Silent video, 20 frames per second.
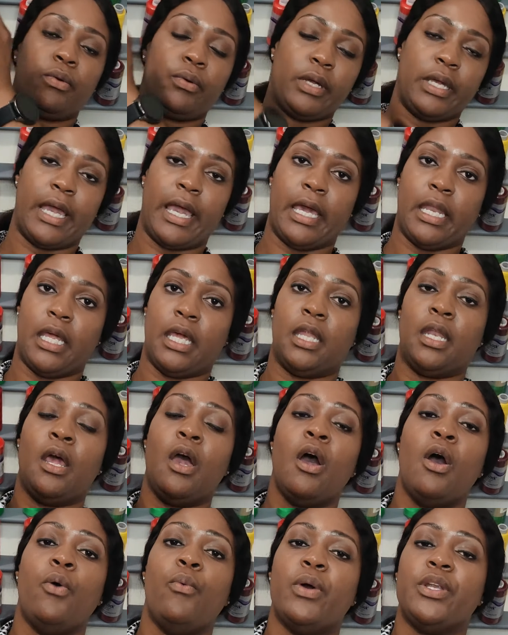created,
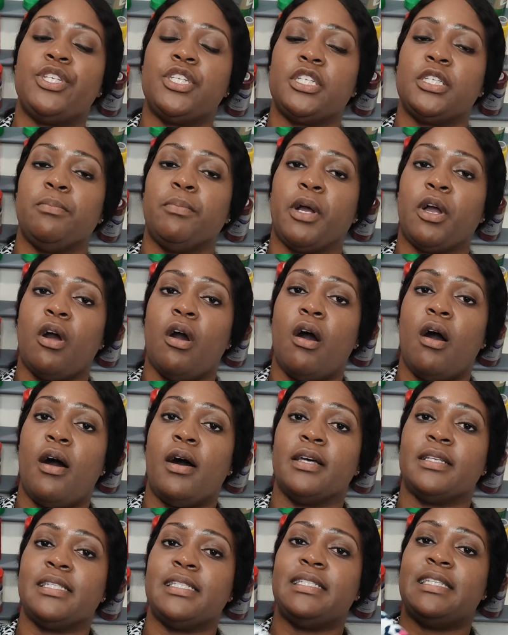which is
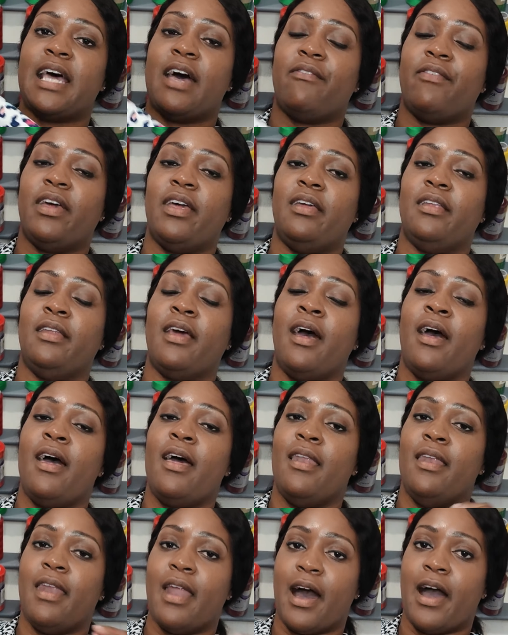McCall
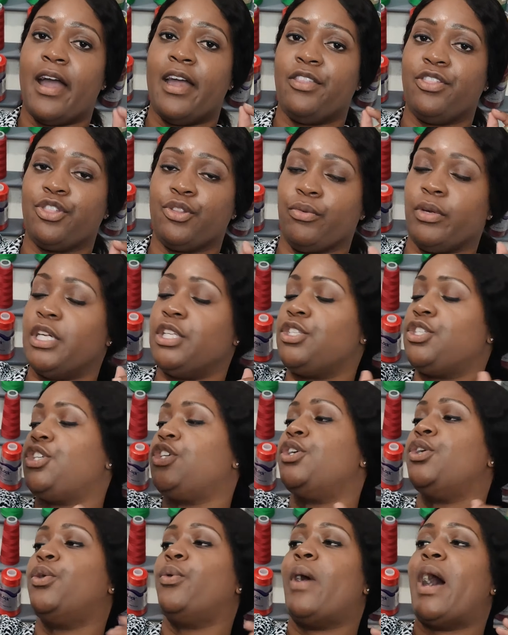
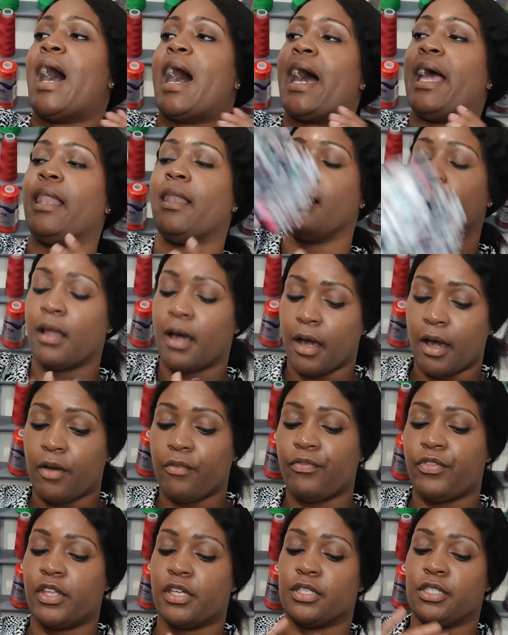7932. I
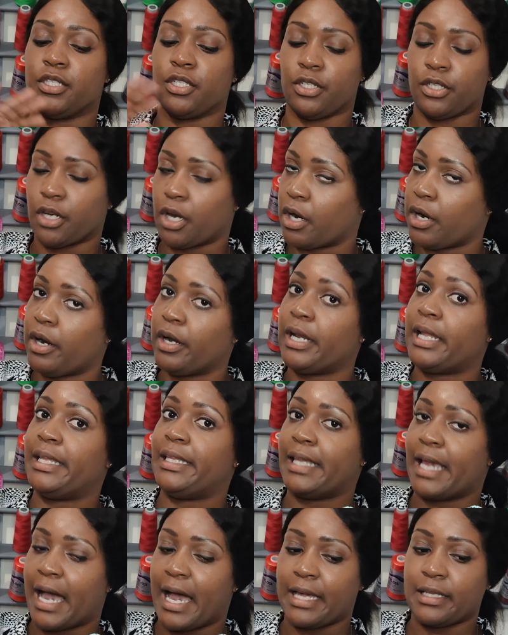love this skirt.
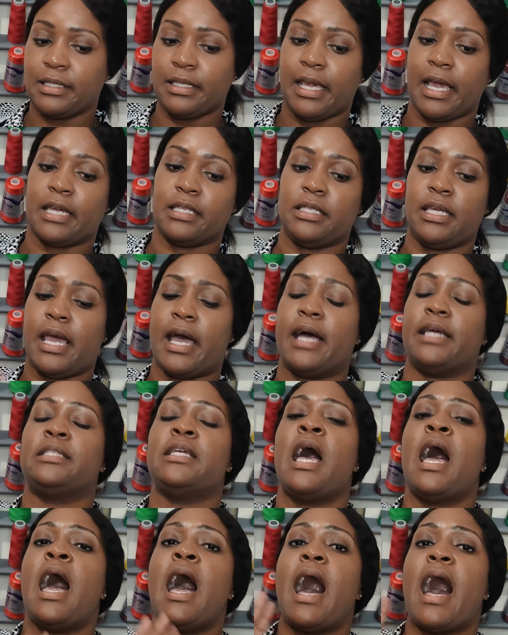Yes, yes,
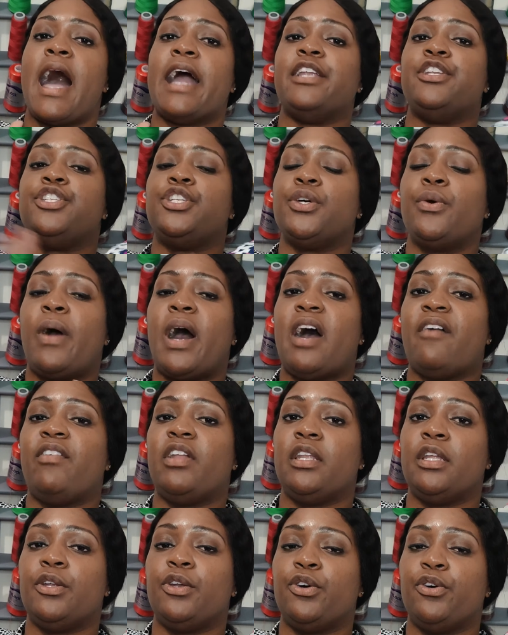yes. I do have
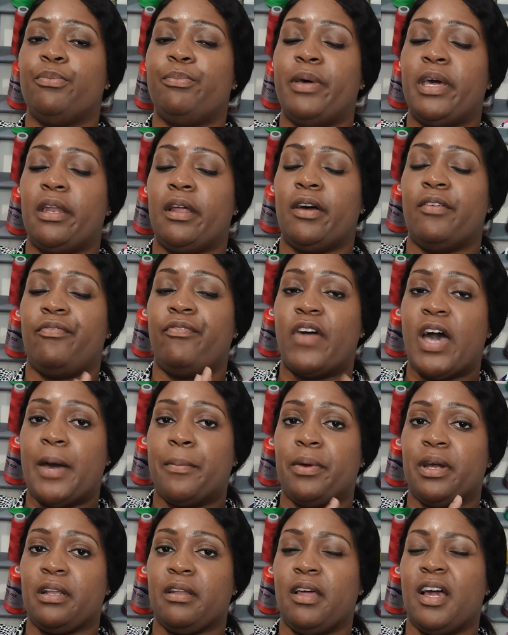a little bit of
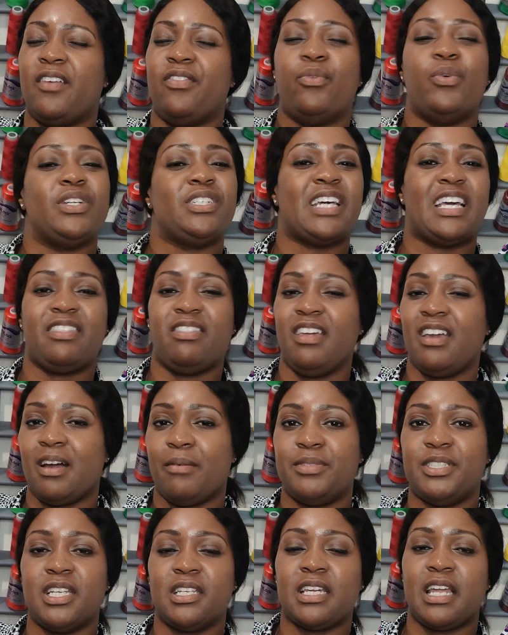fabric left, which I think
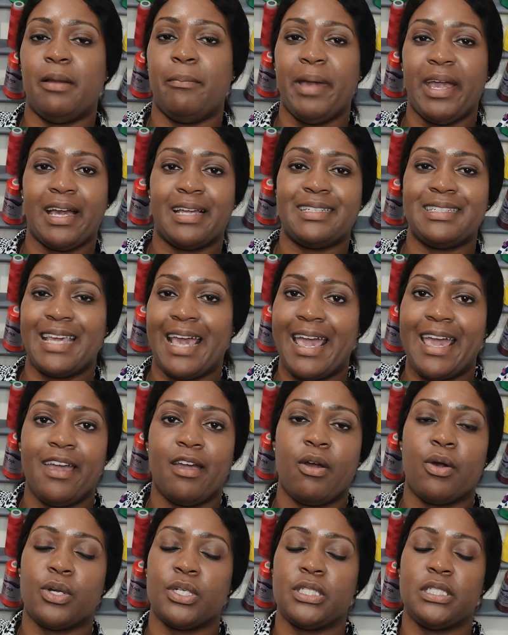I'm just going to make a
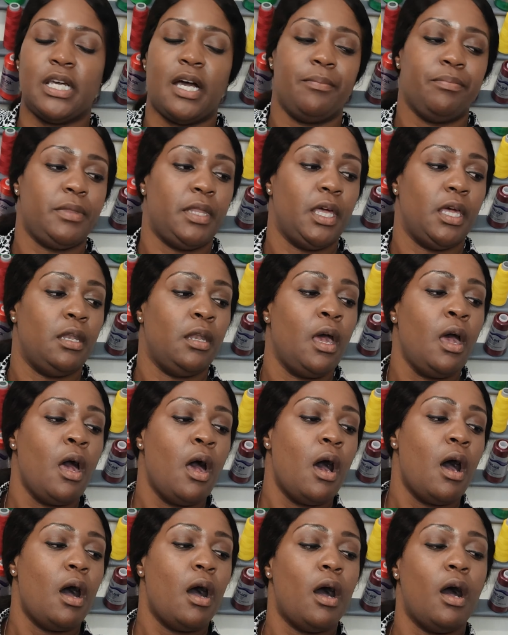tank or something
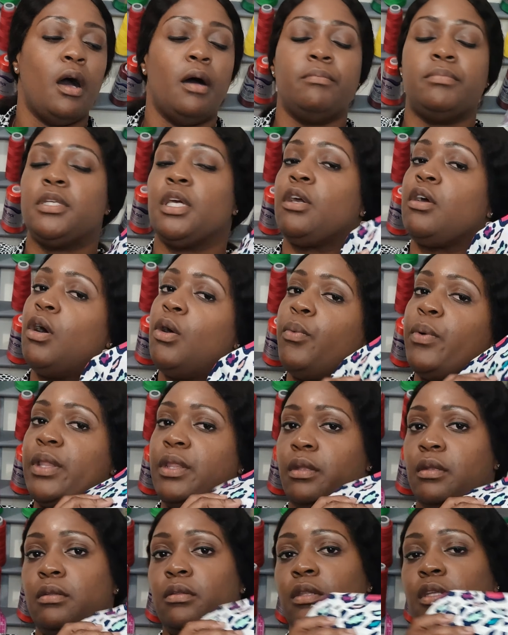to go
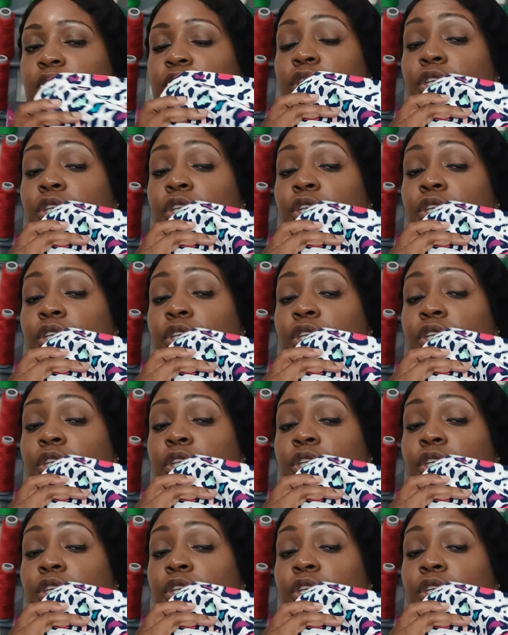with the